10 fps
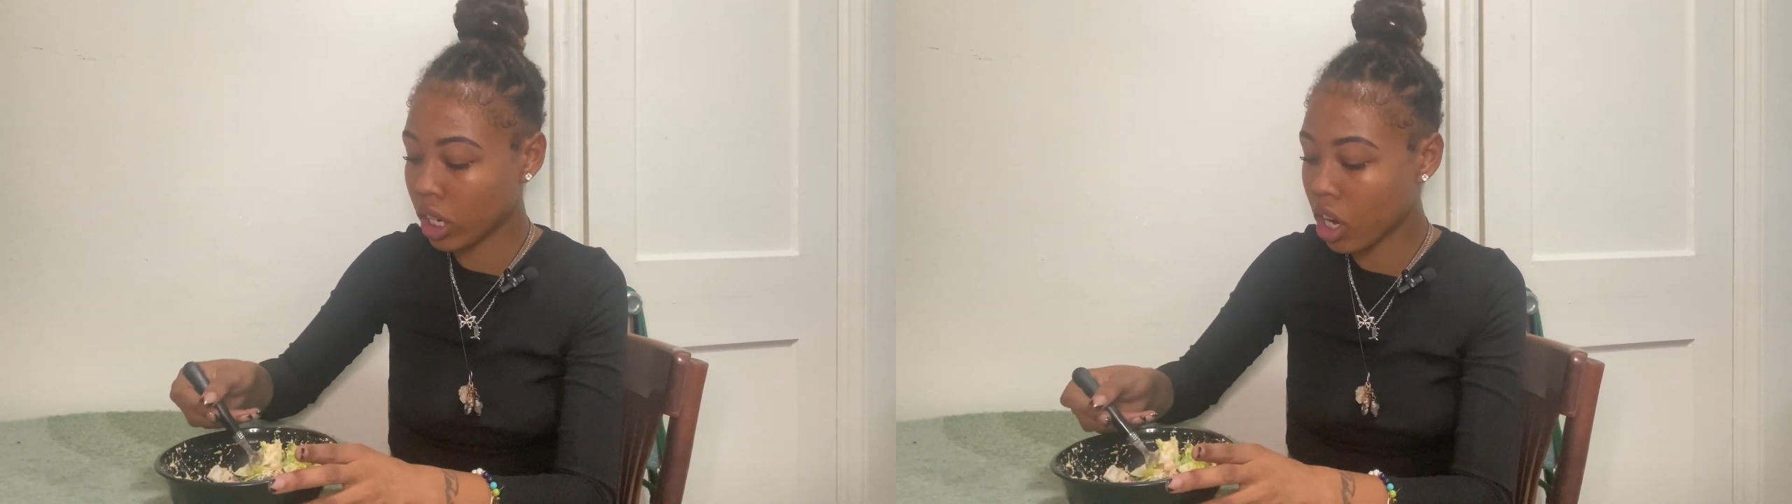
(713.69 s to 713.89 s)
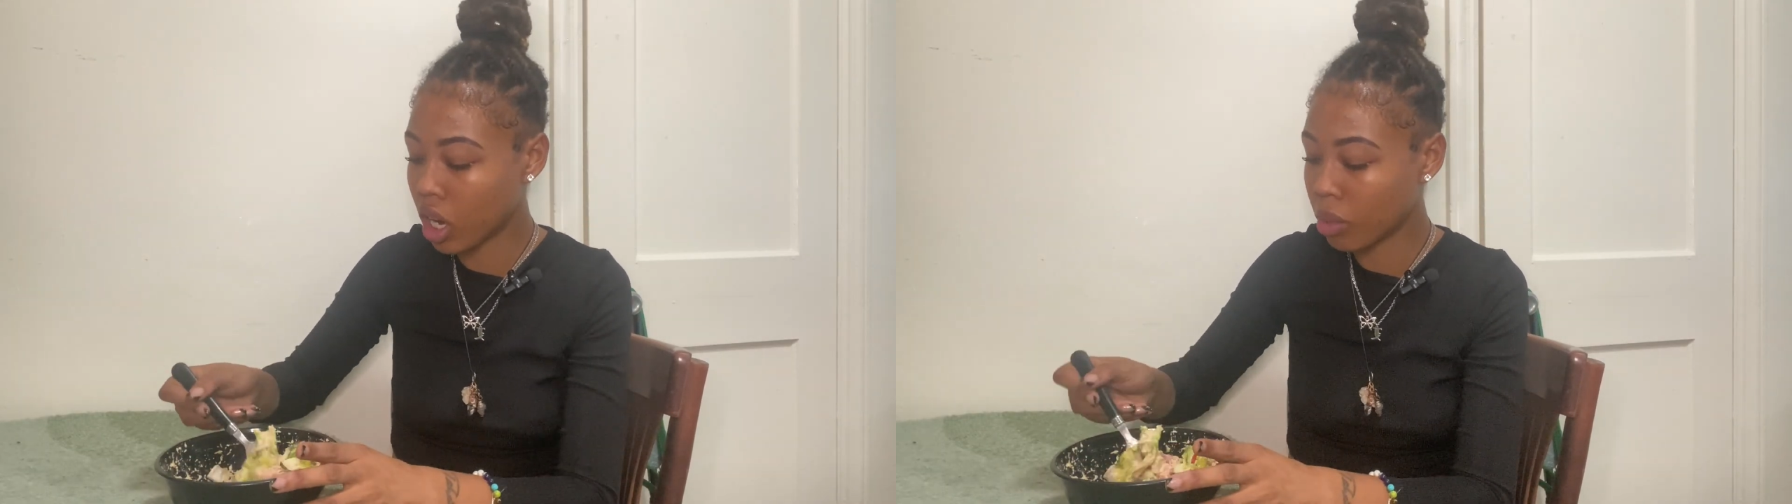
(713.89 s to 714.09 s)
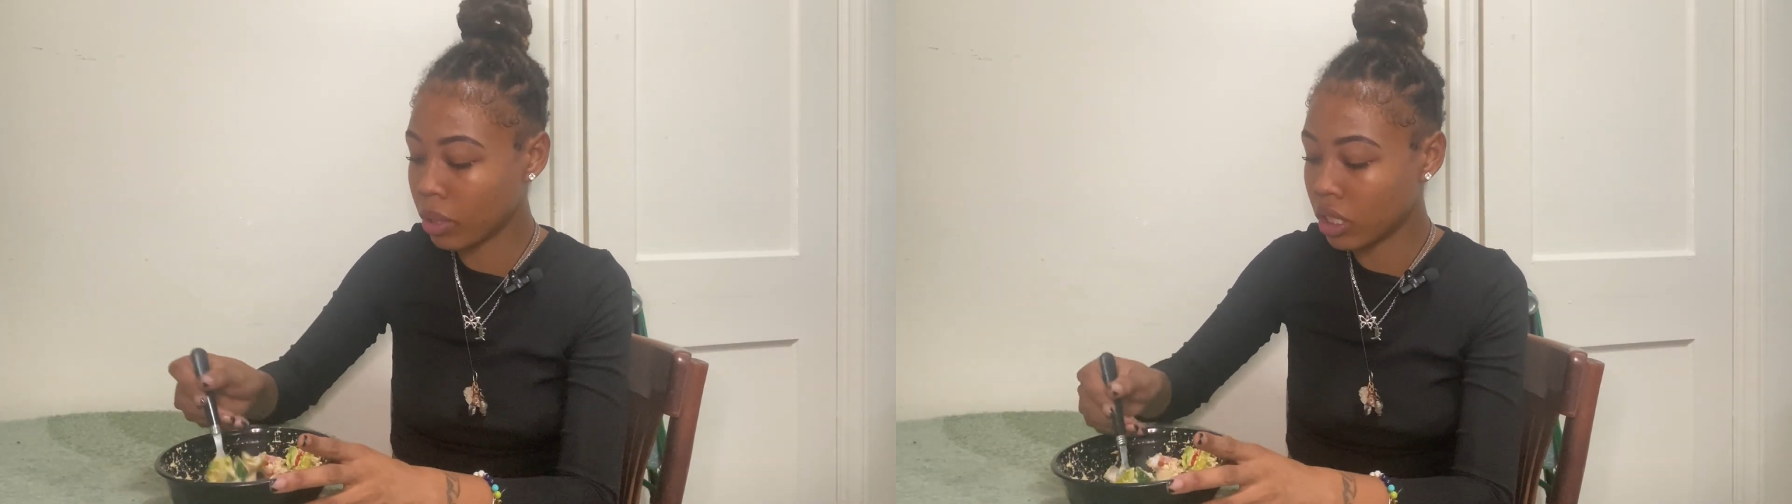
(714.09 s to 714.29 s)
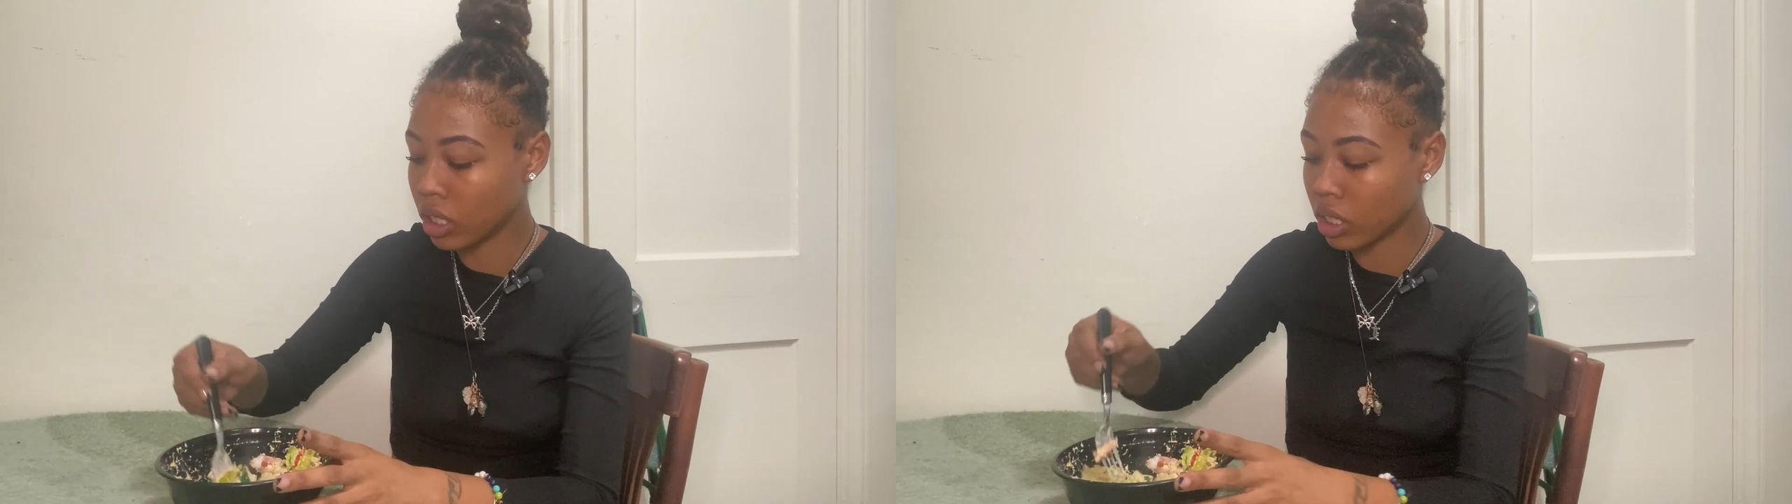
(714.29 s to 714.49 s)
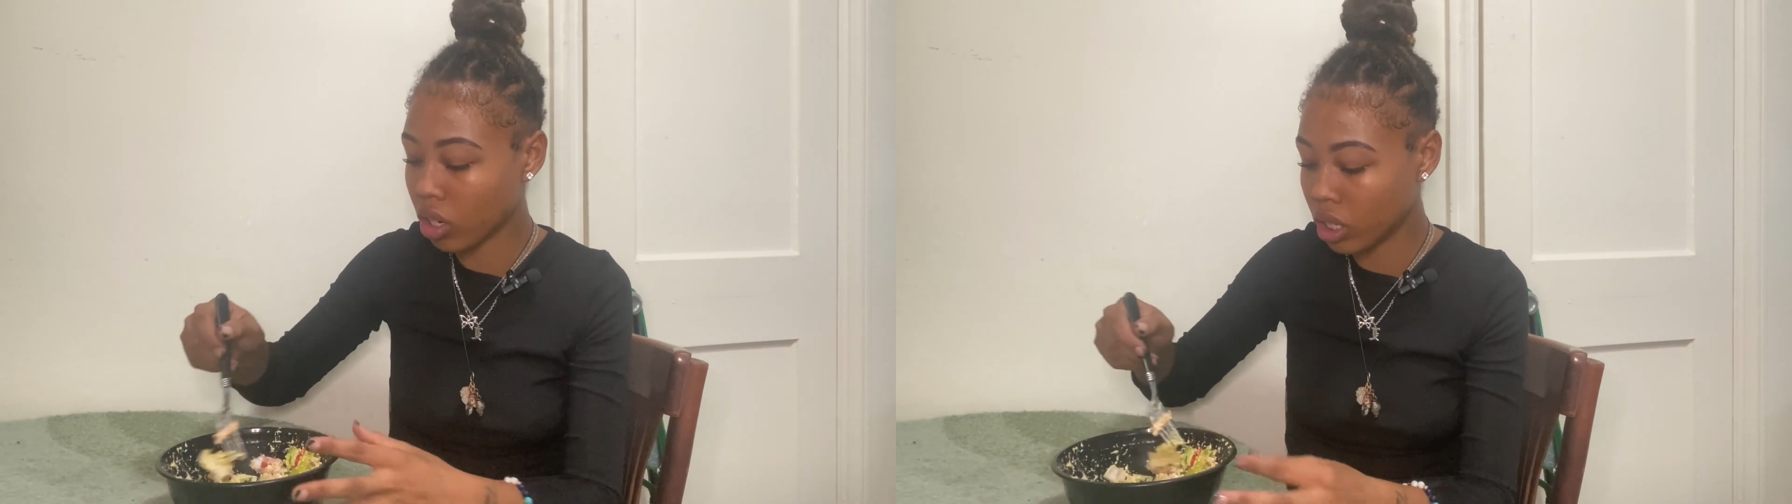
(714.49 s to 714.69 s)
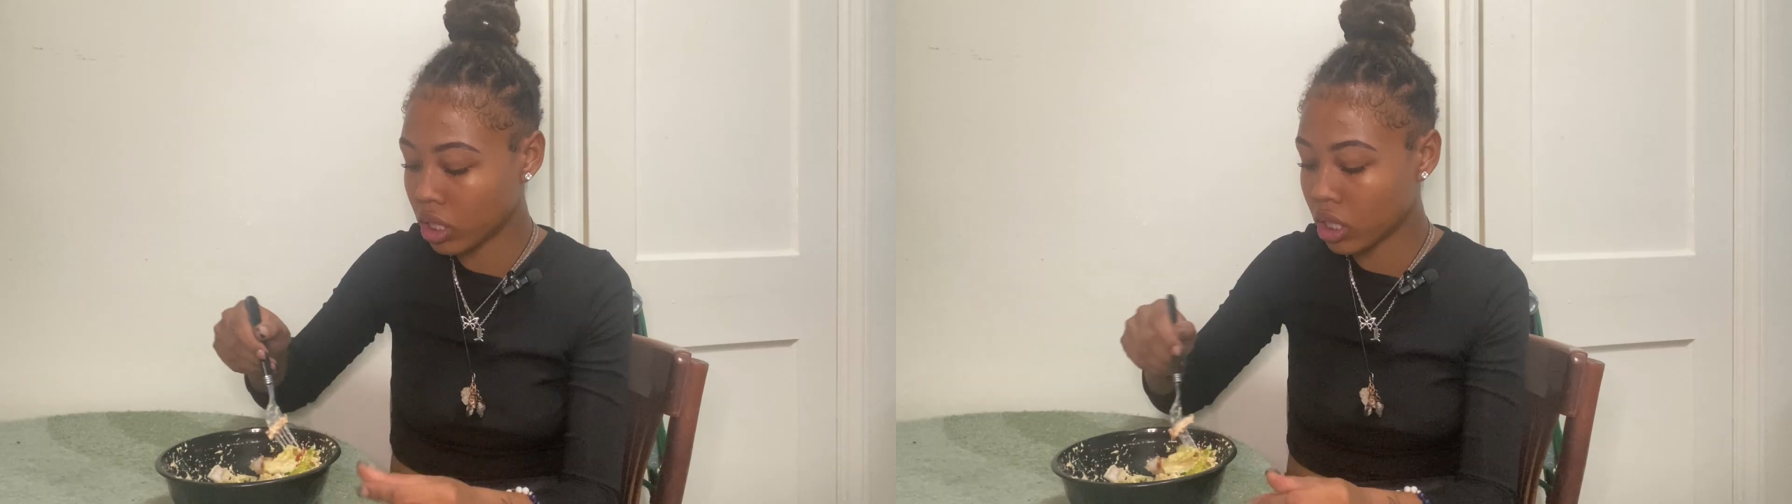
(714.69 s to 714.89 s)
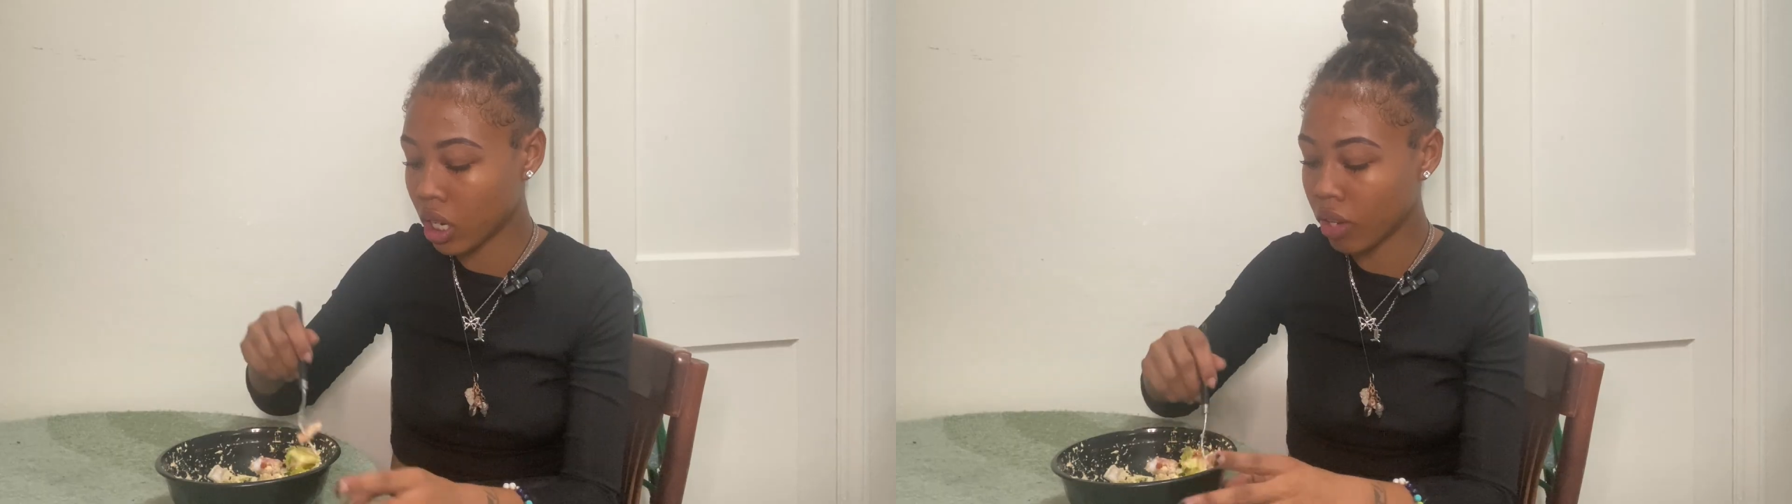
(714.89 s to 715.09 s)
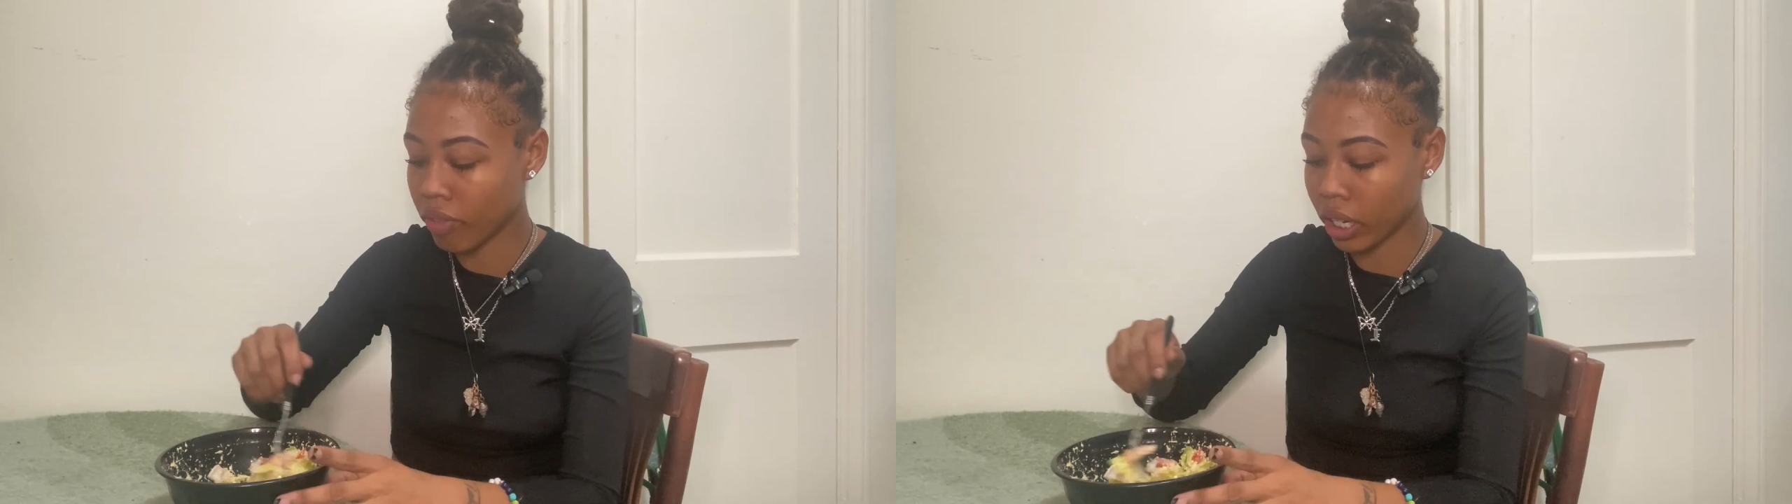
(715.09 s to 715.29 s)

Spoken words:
get caught up in all this stuff.